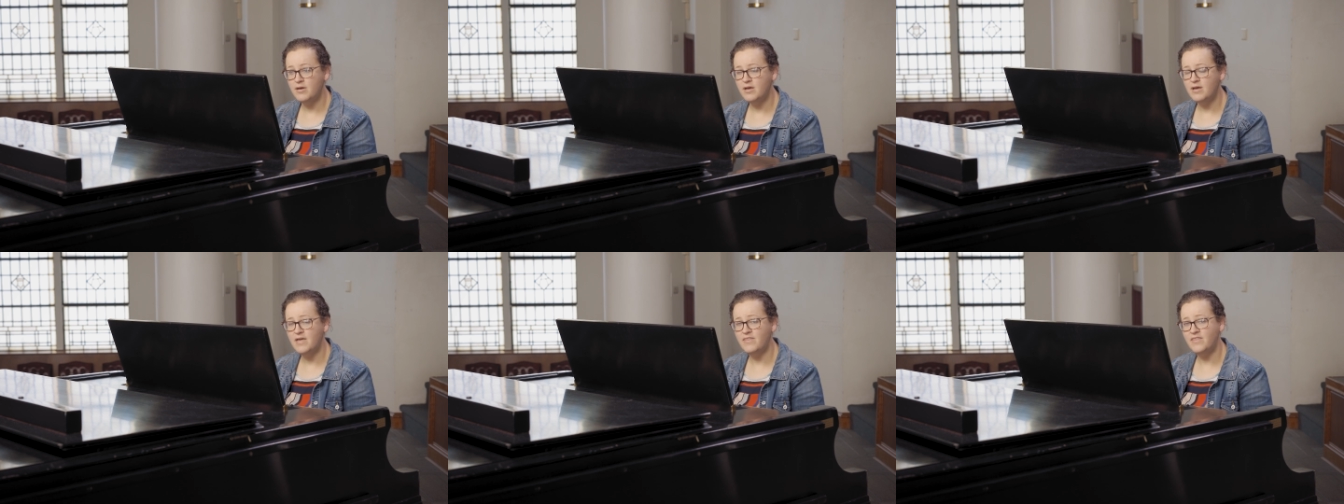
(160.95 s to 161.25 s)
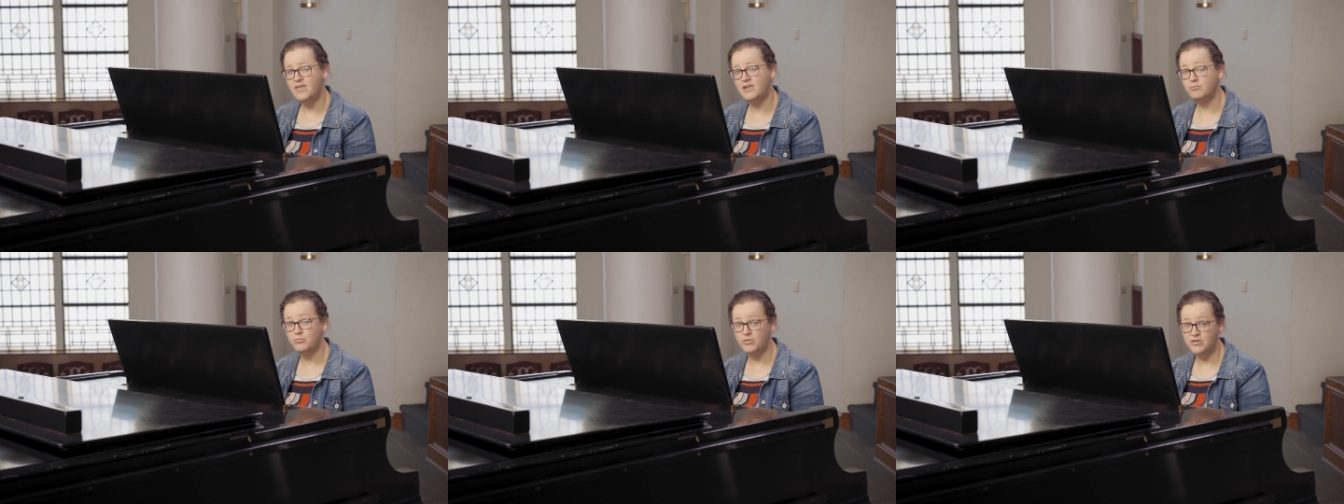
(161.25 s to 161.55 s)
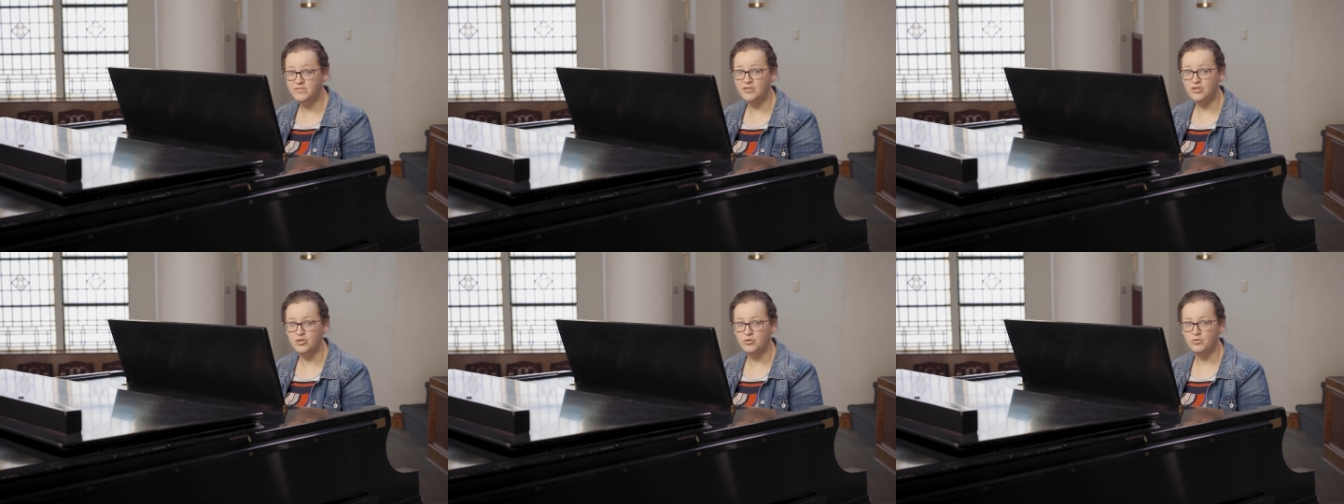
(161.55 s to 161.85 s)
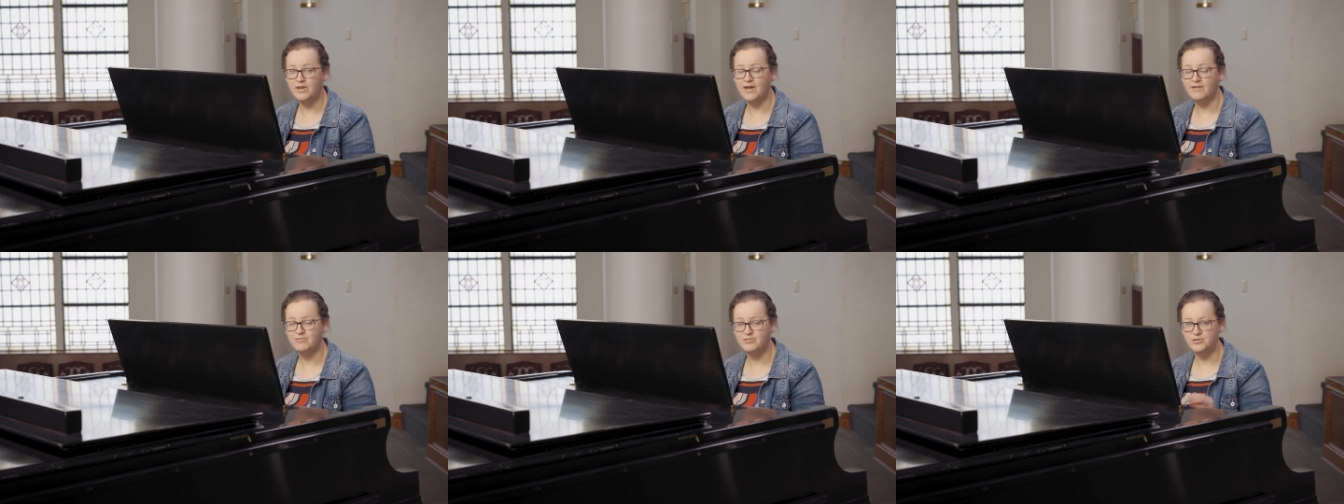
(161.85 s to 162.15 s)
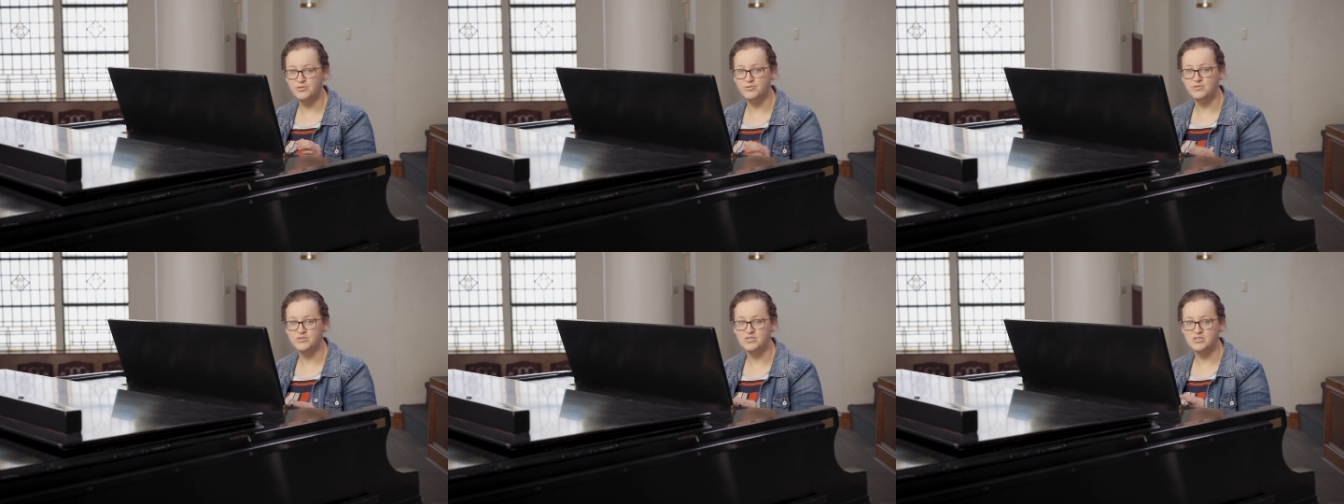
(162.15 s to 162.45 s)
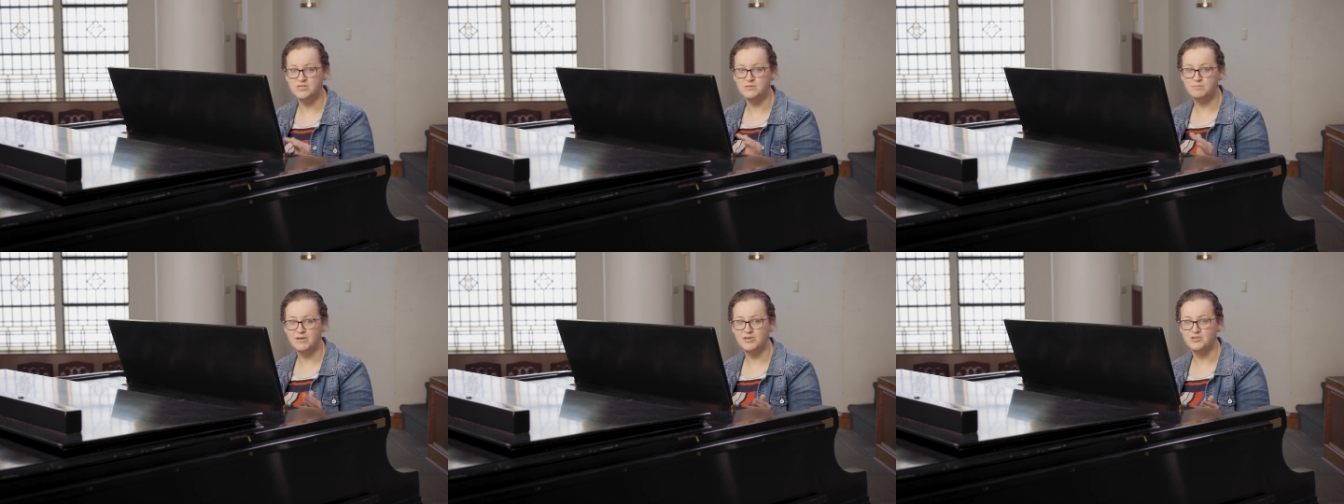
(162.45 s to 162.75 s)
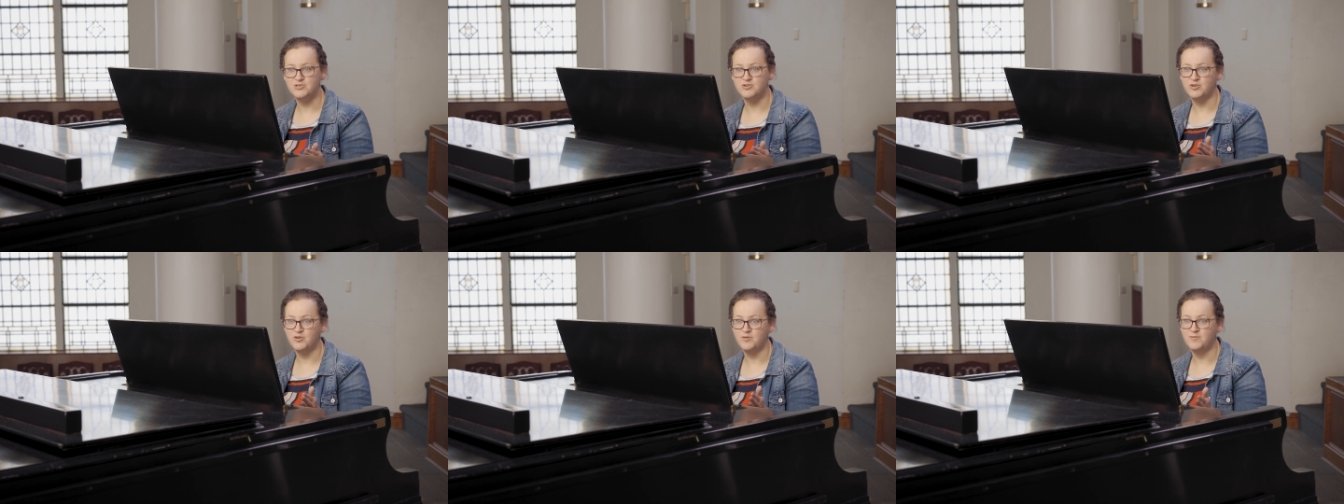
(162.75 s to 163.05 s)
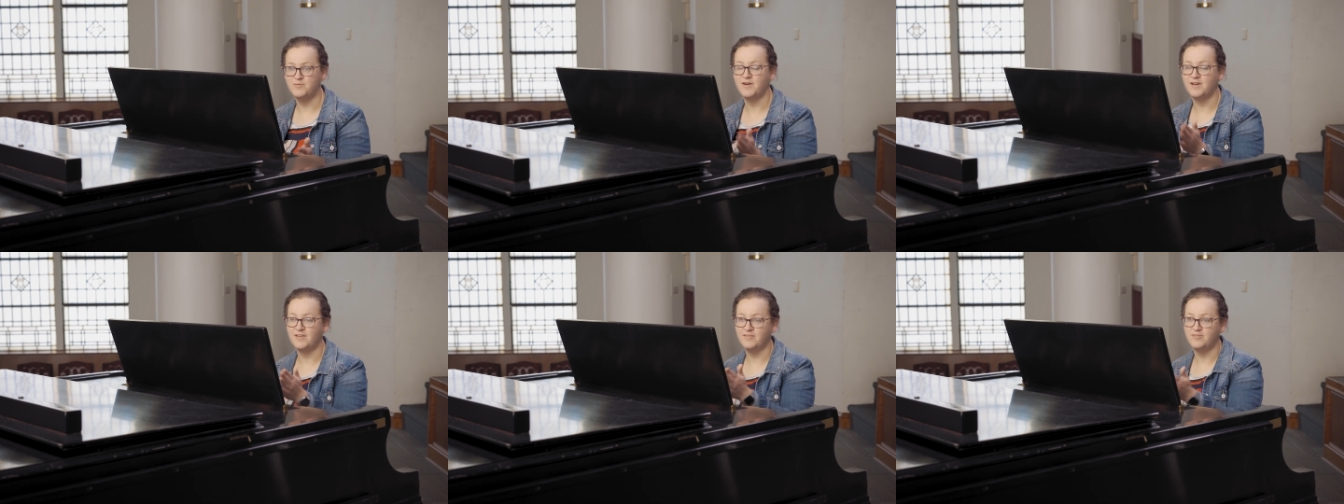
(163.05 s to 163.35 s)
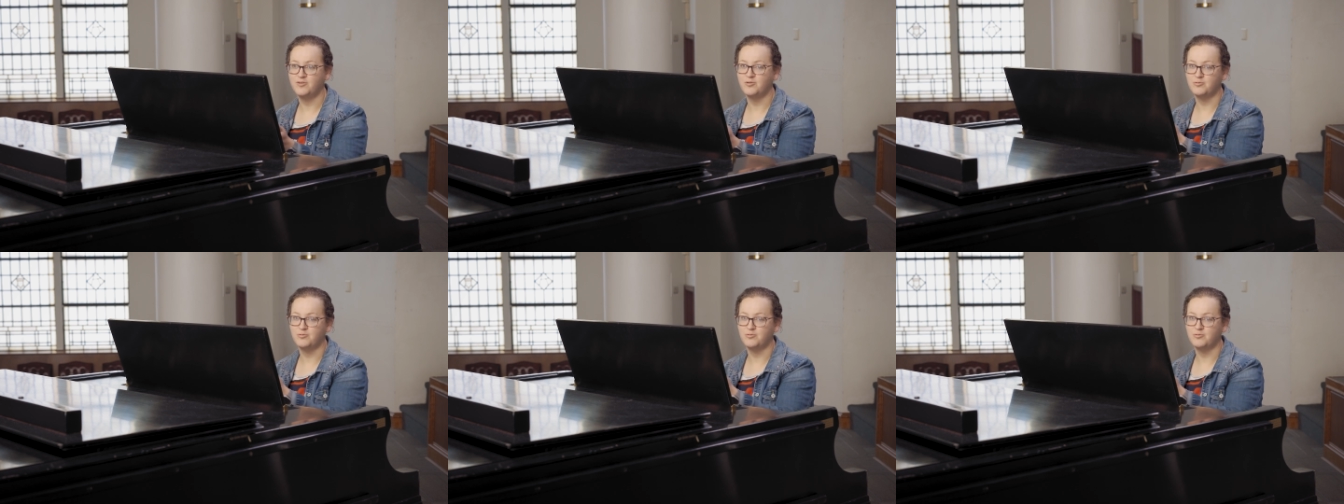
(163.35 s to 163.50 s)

And then one thing you would have to do is just make sure you find